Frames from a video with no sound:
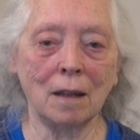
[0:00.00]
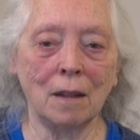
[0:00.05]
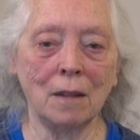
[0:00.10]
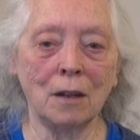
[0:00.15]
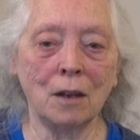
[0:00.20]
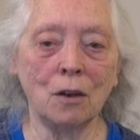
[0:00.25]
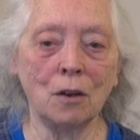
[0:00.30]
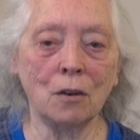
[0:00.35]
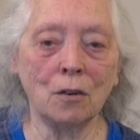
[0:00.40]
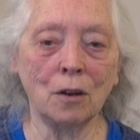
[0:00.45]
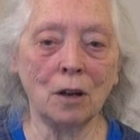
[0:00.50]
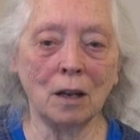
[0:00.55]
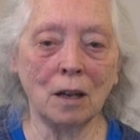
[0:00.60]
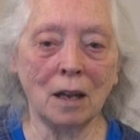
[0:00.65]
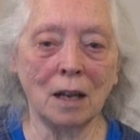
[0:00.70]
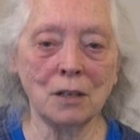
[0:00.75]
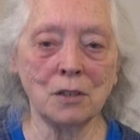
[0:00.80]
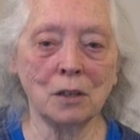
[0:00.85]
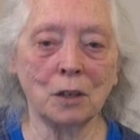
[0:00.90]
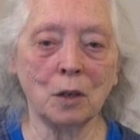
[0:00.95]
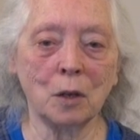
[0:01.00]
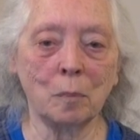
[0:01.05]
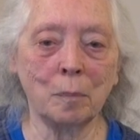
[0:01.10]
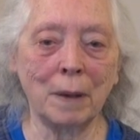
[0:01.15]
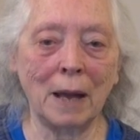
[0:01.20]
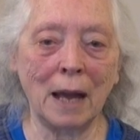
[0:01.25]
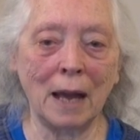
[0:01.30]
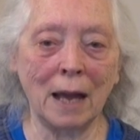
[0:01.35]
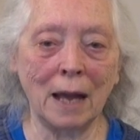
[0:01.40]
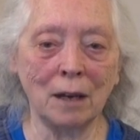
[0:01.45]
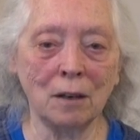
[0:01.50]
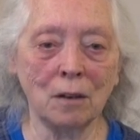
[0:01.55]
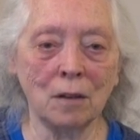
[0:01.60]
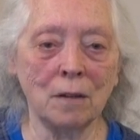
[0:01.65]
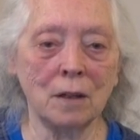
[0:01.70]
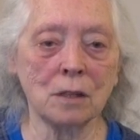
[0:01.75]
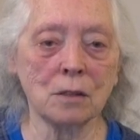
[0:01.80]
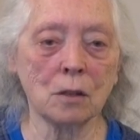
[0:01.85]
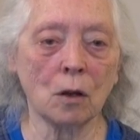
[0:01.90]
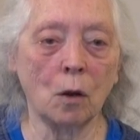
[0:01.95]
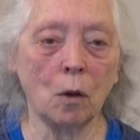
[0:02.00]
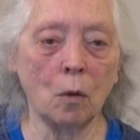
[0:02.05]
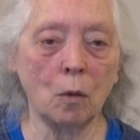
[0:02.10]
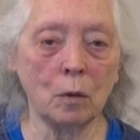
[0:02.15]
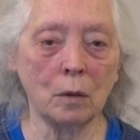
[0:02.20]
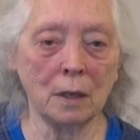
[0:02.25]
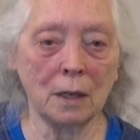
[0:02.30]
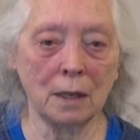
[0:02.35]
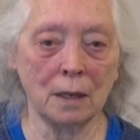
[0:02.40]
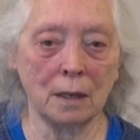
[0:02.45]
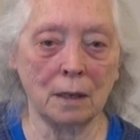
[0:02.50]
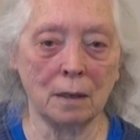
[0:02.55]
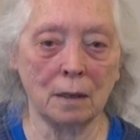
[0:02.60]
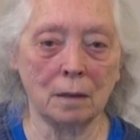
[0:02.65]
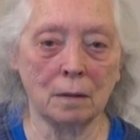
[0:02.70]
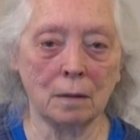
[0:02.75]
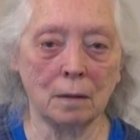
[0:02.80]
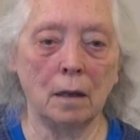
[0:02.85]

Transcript: the neurological pattern that's holding it.